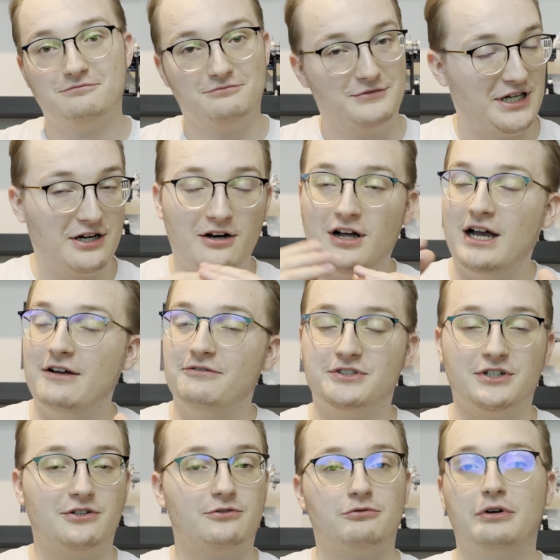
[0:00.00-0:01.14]
They all have
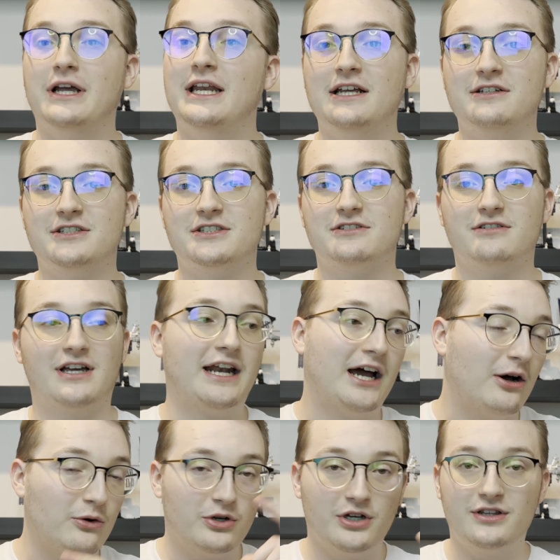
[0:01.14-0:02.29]
certain ratings and
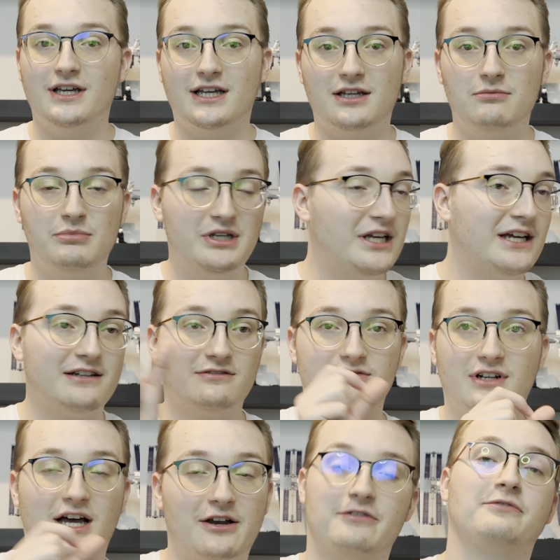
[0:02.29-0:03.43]
how good they can be, and
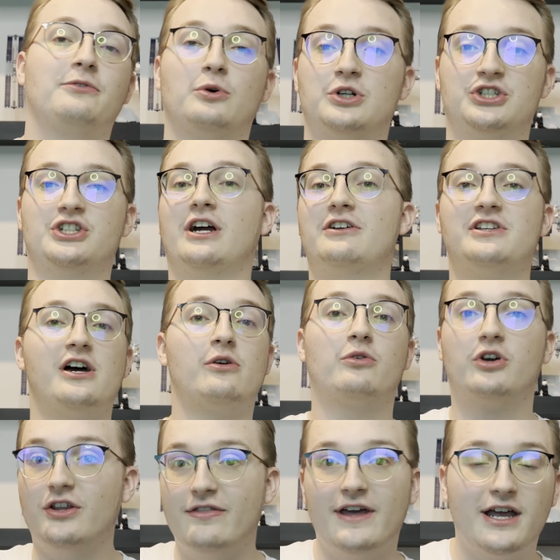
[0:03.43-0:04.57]
out of 4 stars, how
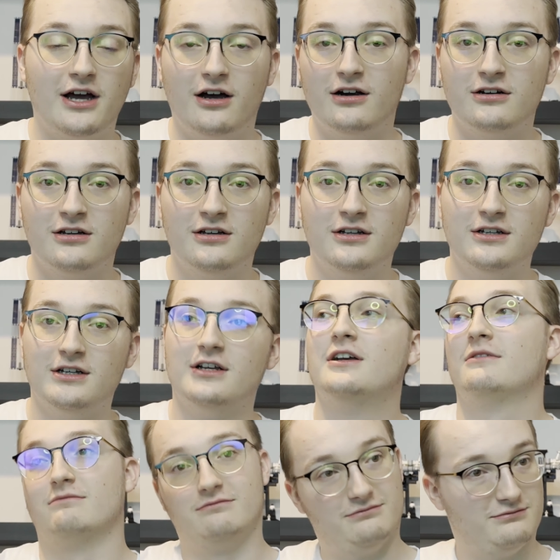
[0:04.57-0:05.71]
good they are.
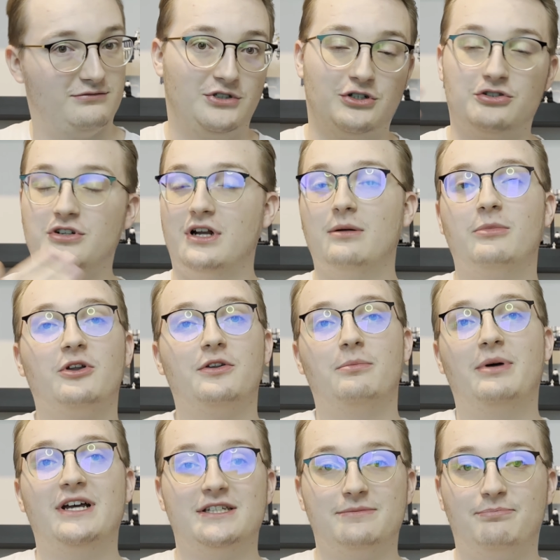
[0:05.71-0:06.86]
You're trying to build the
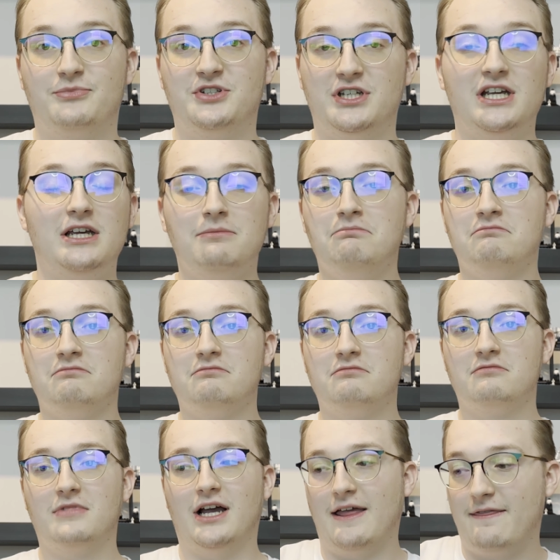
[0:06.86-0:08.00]
best team,
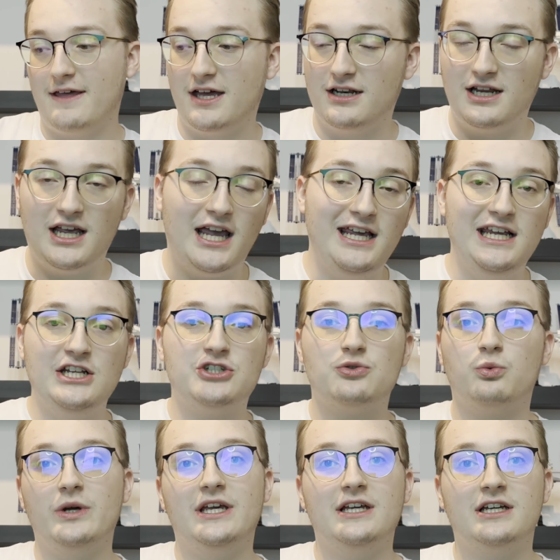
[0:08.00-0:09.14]
and then
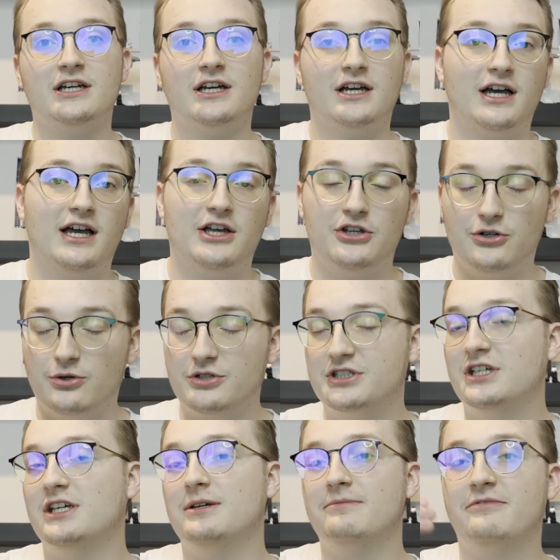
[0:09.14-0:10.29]
each week, your
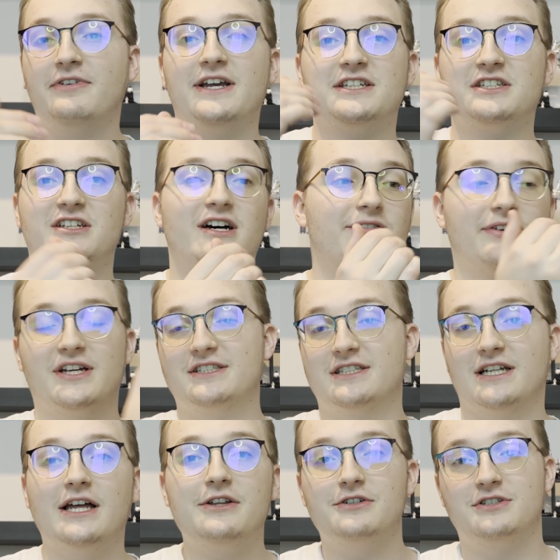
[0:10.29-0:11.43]
team faces off against
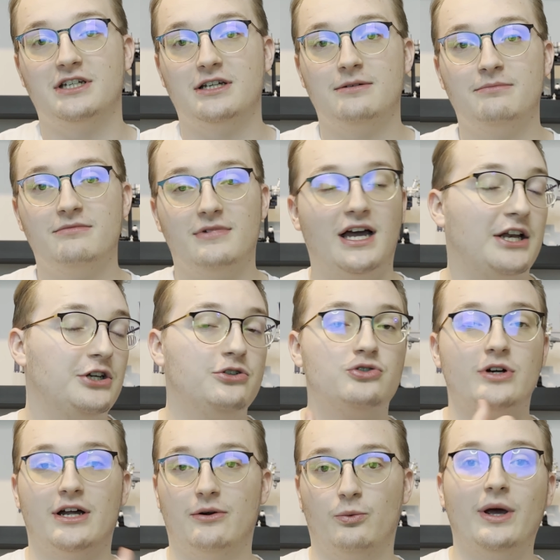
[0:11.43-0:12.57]
another team, and you
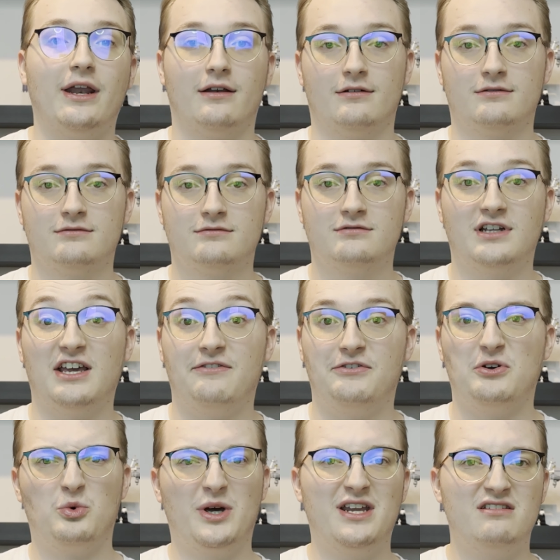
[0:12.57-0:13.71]
try to win. If
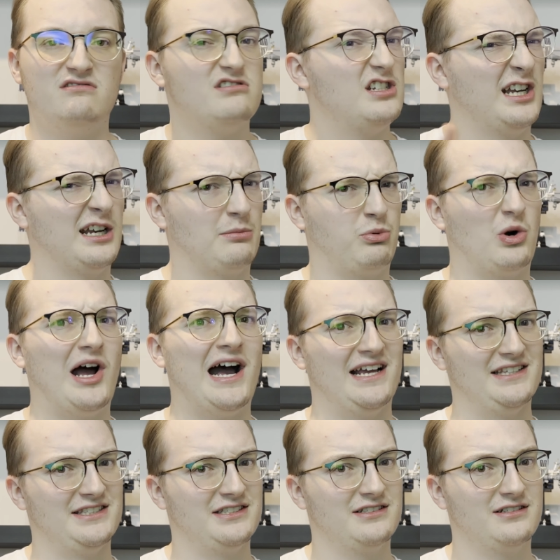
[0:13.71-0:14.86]
you win, you get a
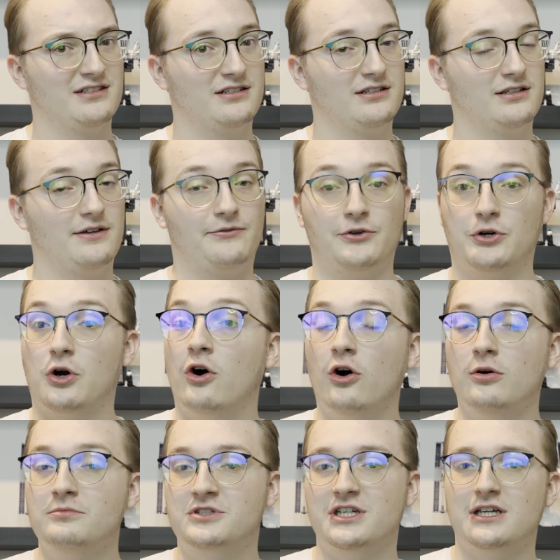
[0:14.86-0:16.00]
prize. If you're a
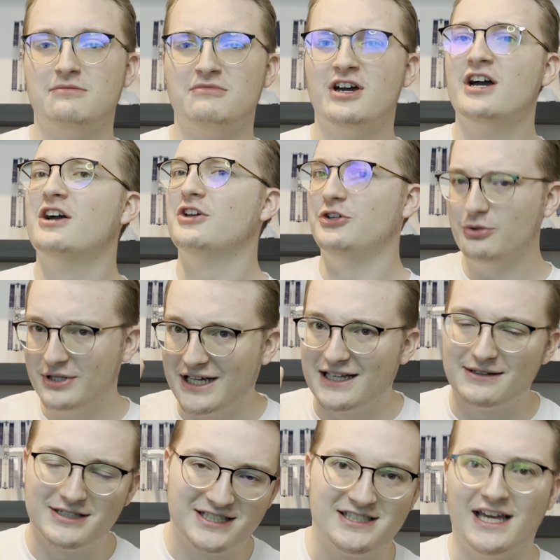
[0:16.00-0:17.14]
home team, you
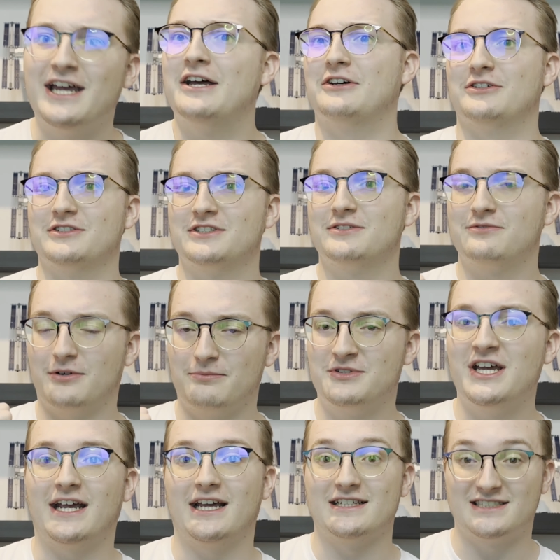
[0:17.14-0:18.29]
get sales from
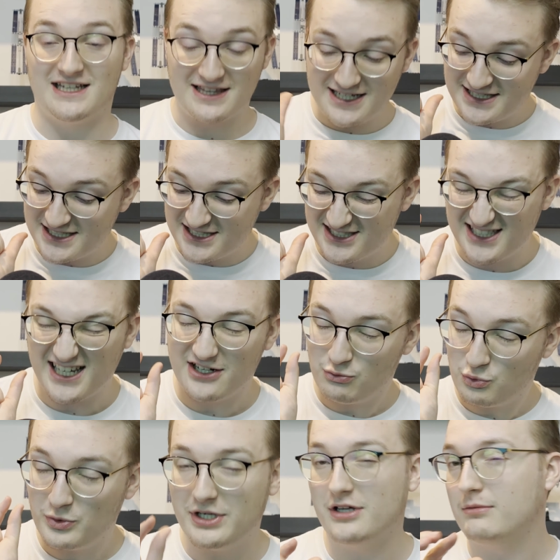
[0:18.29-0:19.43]
tickets, and this is like
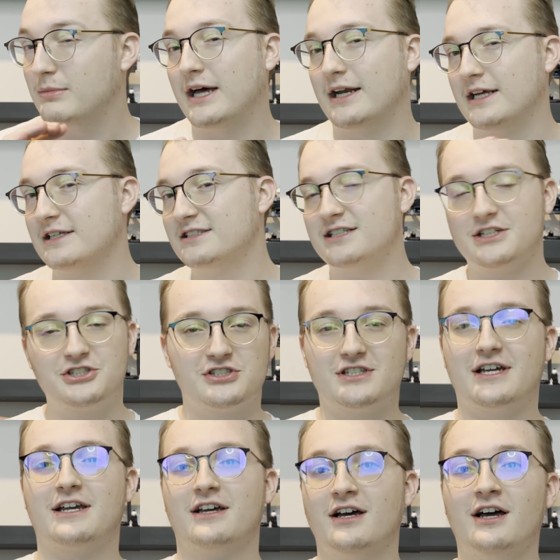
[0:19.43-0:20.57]
real money. It's not just
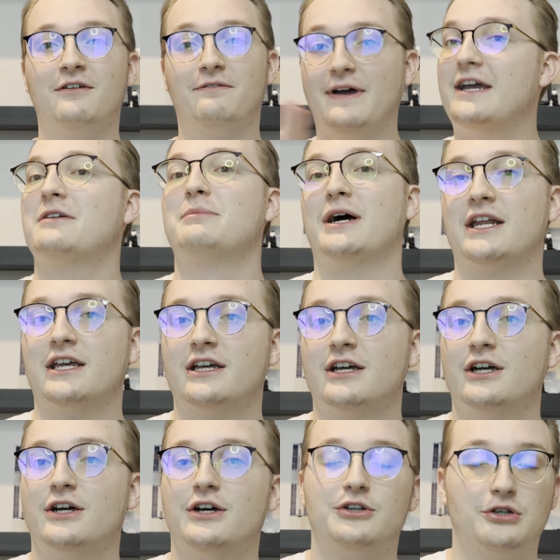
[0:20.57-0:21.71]
like fake money.
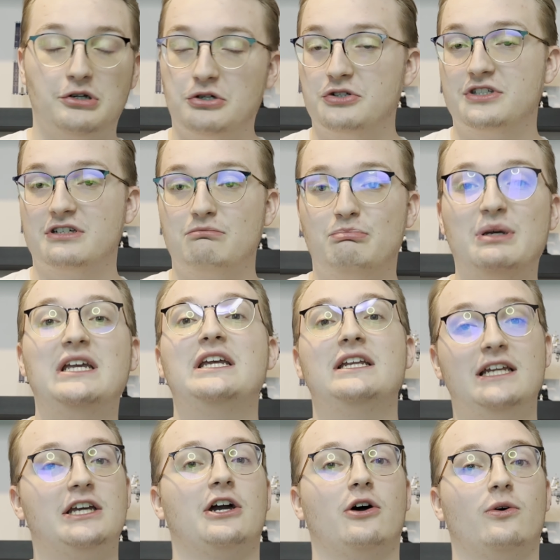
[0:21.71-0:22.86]
You're using
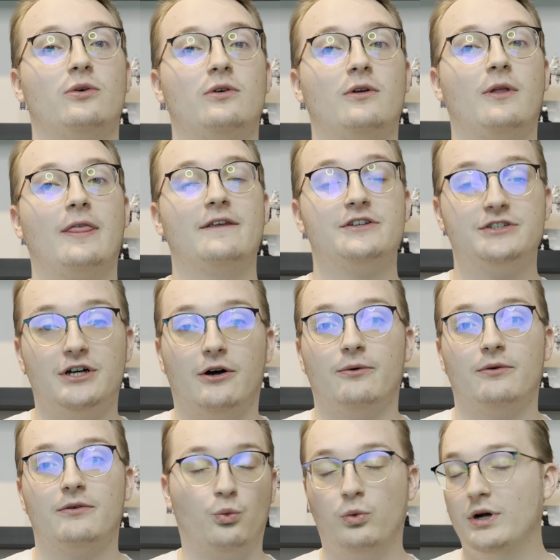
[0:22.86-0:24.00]
bNeo.
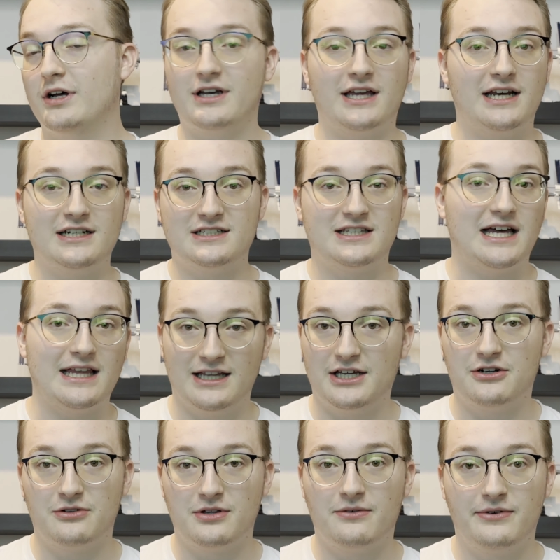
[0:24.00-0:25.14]
So we'll get into that
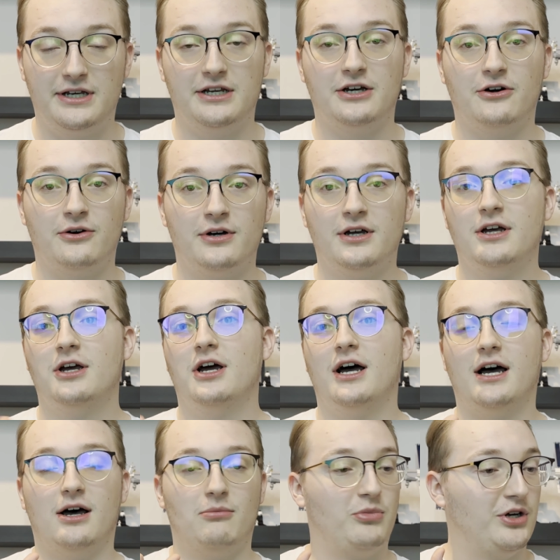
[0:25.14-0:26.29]
later in the video,
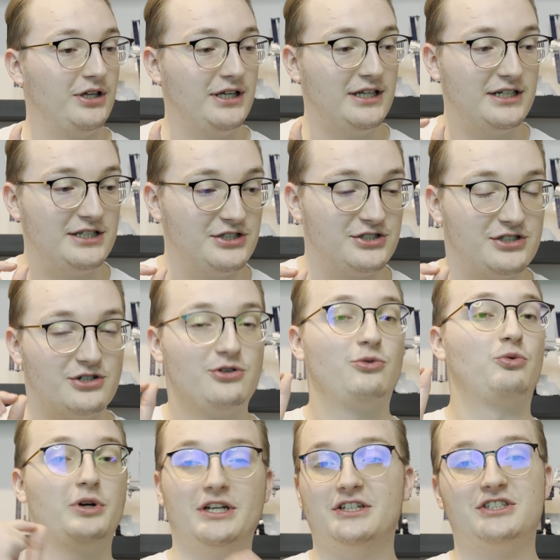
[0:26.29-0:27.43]
but it is
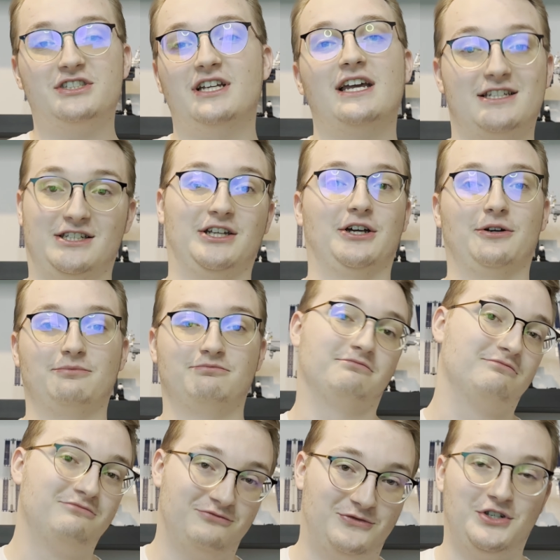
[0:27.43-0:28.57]
real stakes
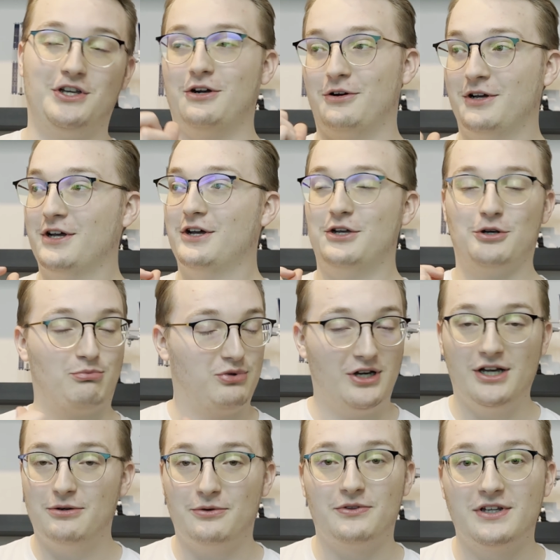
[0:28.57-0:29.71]
here. You're
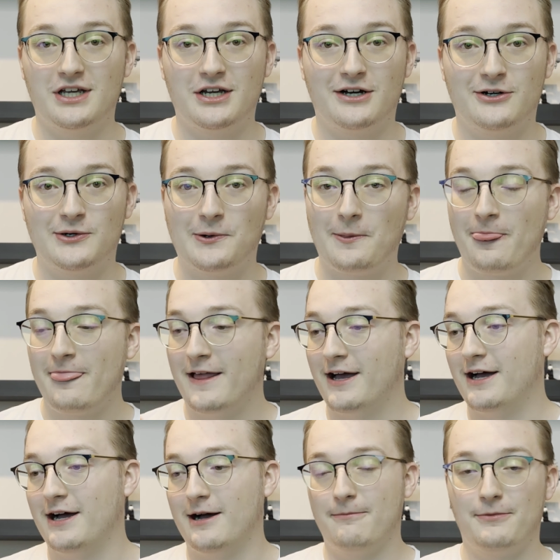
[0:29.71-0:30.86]
playing with Neo.
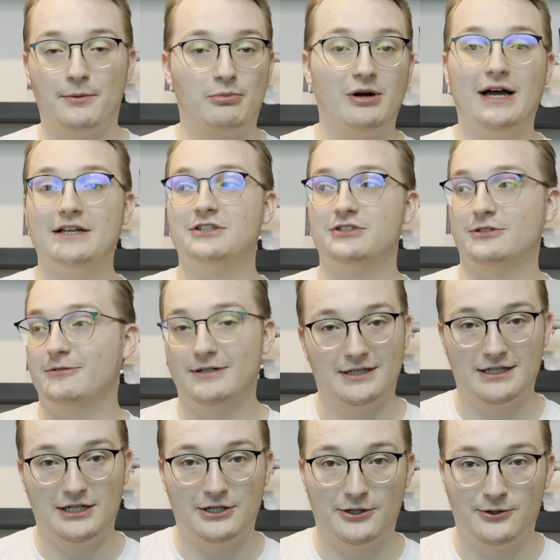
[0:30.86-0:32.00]
The prizes are in
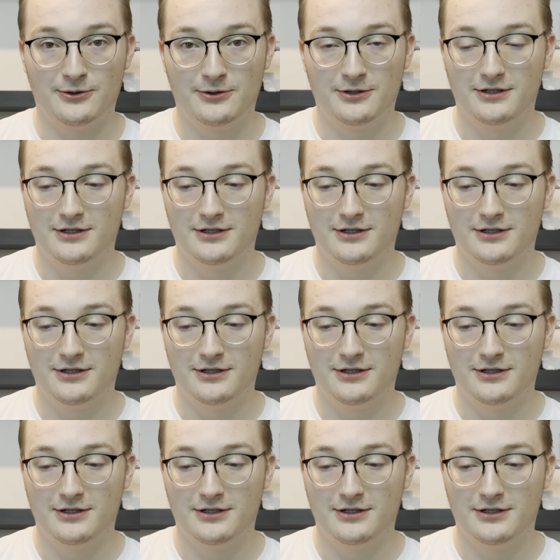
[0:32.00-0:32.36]
Neo.